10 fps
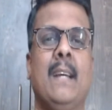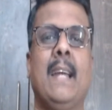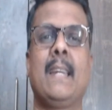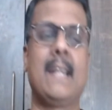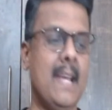
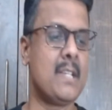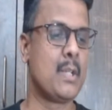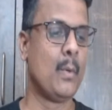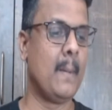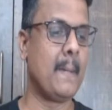And guys,
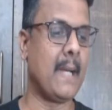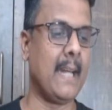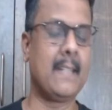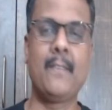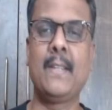you will be
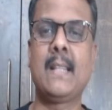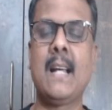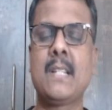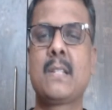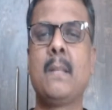connected with
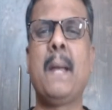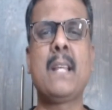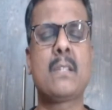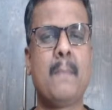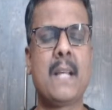us, the
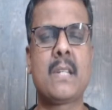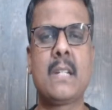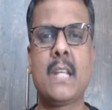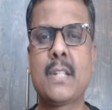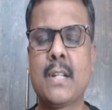best master
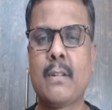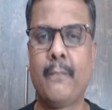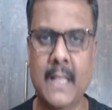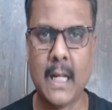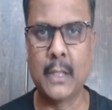teachers of
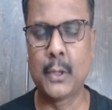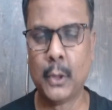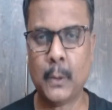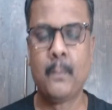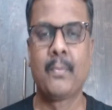
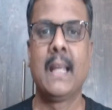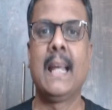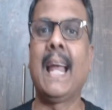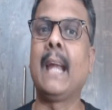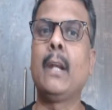Vedantu,
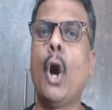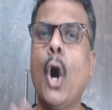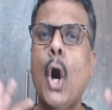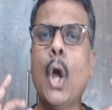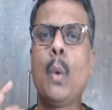and
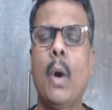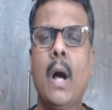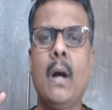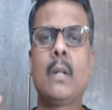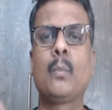all
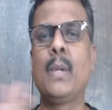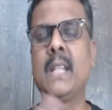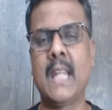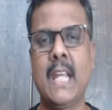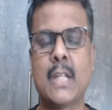what we
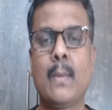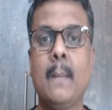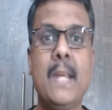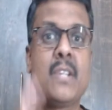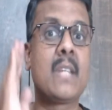teach will
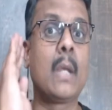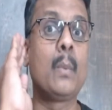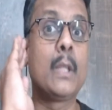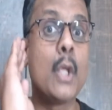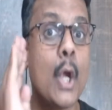be in sync
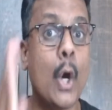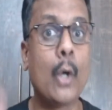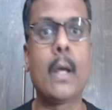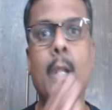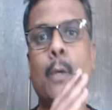with
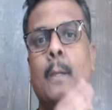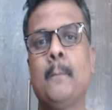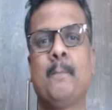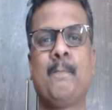your curriculum.